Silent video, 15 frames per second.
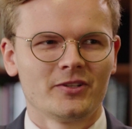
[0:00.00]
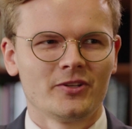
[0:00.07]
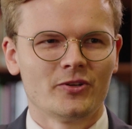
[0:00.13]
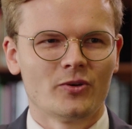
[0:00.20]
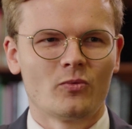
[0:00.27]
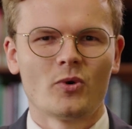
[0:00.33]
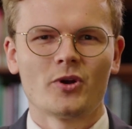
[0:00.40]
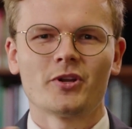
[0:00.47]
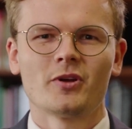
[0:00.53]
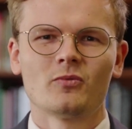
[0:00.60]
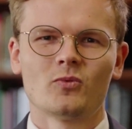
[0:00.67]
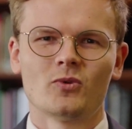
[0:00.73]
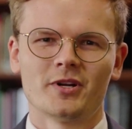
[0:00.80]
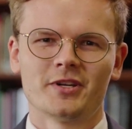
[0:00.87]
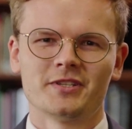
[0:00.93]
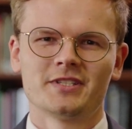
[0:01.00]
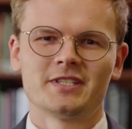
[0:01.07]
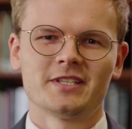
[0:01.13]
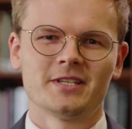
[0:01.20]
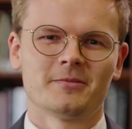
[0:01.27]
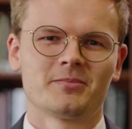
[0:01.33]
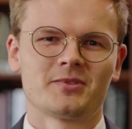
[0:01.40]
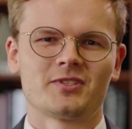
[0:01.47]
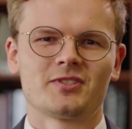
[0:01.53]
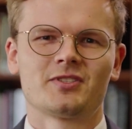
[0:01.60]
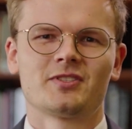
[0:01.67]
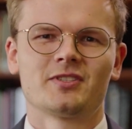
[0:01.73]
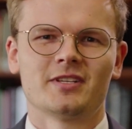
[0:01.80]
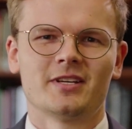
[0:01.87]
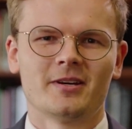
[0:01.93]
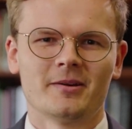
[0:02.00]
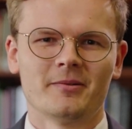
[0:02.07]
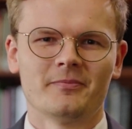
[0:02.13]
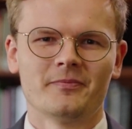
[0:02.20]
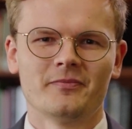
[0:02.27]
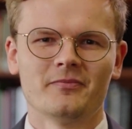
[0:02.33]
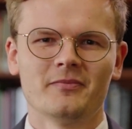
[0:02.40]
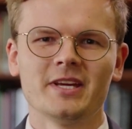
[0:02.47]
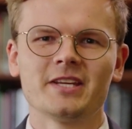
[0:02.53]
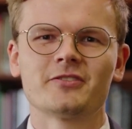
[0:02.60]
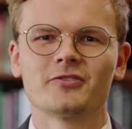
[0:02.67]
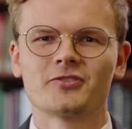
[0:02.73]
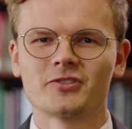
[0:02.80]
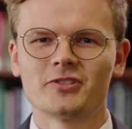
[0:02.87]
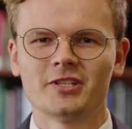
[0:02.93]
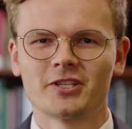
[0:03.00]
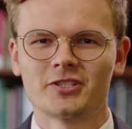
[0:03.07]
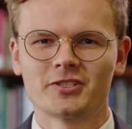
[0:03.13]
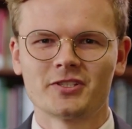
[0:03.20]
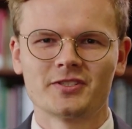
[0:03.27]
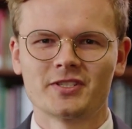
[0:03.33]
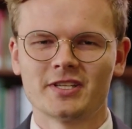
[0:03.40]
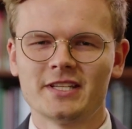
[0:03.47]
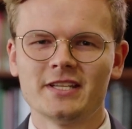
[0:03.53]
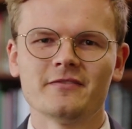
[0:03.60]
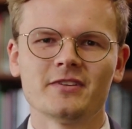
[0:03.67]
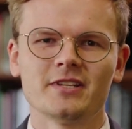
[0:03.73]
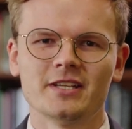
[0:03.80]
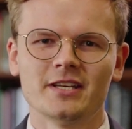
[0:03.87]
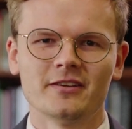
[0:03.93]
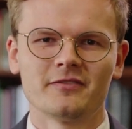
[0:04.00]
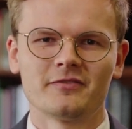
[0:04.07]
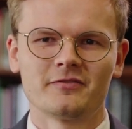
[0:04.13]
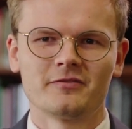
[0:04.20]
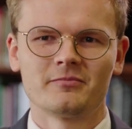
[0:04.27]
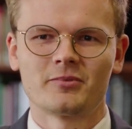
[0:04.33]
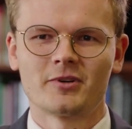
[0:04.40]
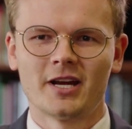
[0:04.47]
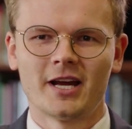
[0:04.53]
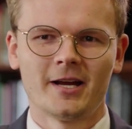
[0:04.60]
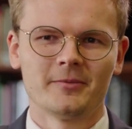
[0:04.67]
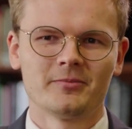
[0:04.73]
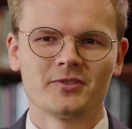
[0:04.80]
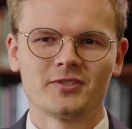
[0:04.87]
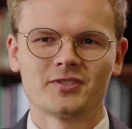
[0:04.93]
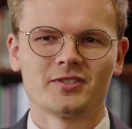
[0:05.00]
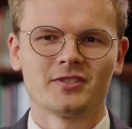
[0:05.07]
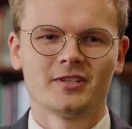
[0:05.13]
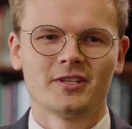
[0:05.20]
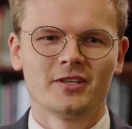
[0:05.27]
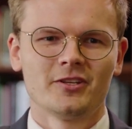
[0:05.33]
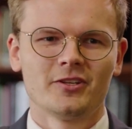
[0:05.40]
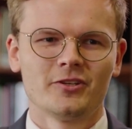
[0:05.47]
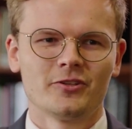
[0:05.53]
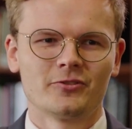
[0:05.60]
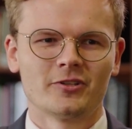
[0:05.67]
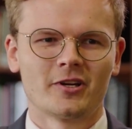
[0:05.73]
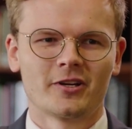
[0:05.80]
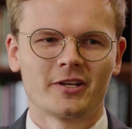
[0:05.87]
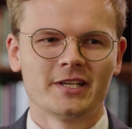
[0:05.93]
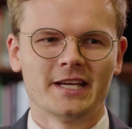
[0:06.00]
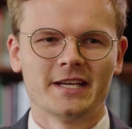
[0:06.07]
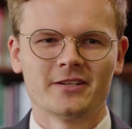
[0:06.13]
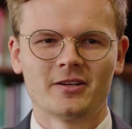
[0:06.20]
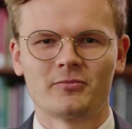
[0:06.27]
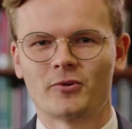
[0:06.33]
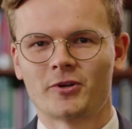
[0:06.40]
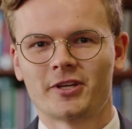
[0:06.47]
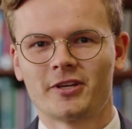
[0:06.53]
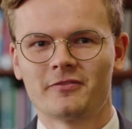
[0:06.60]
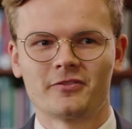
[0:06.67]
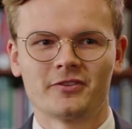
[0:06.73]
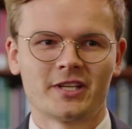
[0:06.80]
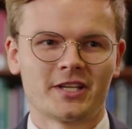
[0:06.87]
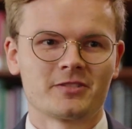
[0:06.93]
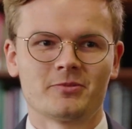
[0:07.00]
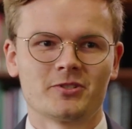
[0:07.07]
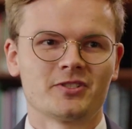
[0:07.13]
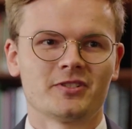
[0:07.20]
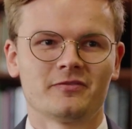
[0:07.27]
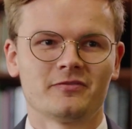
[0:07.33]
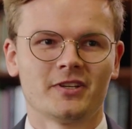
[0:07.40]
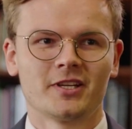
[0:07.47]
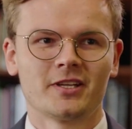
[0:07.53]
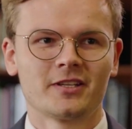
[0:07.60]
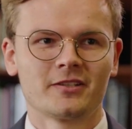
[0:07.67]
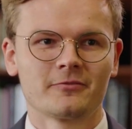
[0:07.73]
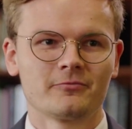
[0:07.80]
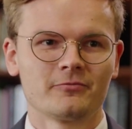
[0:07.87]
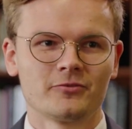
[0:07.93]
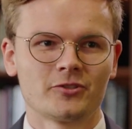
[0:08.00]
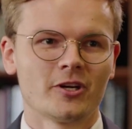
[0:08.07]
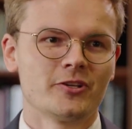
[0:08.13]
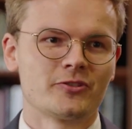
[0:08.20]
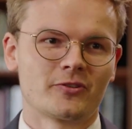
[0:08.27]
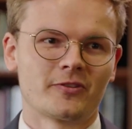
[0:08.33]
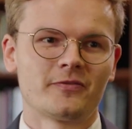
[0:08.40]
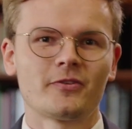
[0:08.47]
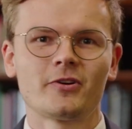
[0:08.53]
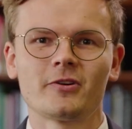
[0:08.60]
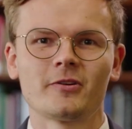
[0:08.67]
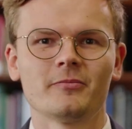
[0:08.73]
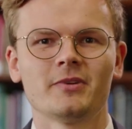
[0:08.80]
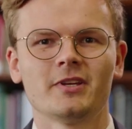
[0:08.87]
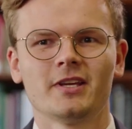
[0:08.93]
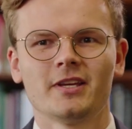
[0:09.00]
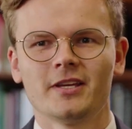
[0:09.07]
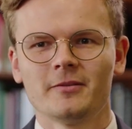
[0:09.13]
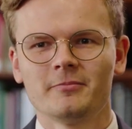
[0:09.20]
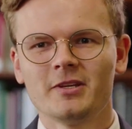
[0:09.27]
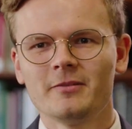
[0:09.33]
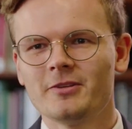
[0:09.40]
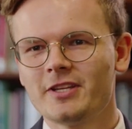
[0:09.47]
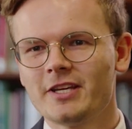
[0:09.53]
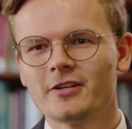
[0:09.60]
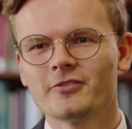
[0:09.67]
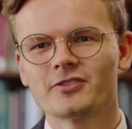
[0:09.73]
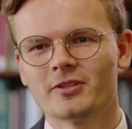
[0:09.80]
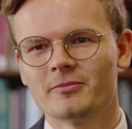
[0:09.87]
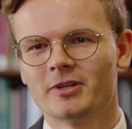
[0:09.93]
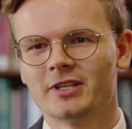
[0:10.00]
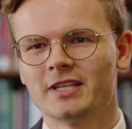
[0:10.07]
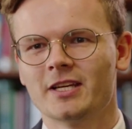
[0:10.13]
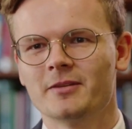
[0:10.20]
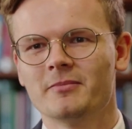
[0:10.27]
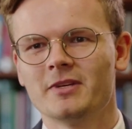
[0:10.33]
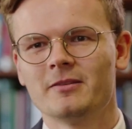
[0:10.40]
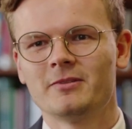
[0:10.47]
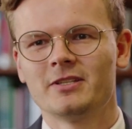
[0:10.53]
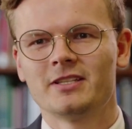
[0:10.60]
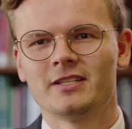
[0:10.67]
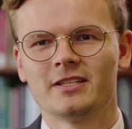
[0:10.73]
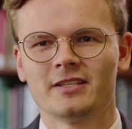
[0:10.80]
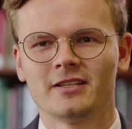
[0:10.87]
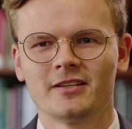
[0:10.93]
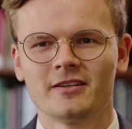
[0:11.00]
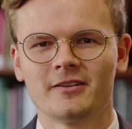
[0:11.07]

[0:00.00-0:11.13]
one-on-one tips, make those connections, and even if perhaps you're not going to end up working for that specific judge or firm, maybe they know somebody, and maybe